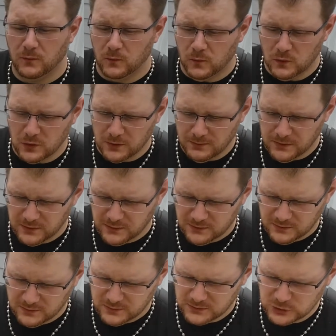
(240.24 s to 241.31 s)
warm
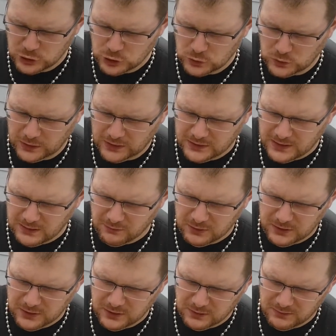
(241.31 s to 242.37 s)
joy. And that one,
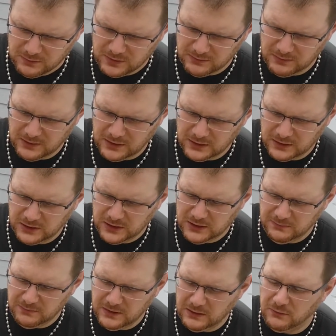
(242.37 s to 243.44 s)
I'm probably not going to
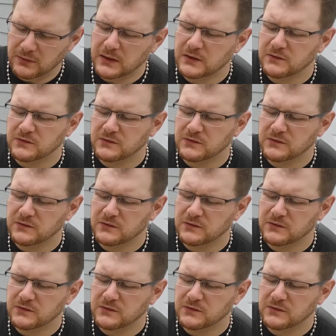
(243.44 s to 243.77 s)
keep that one.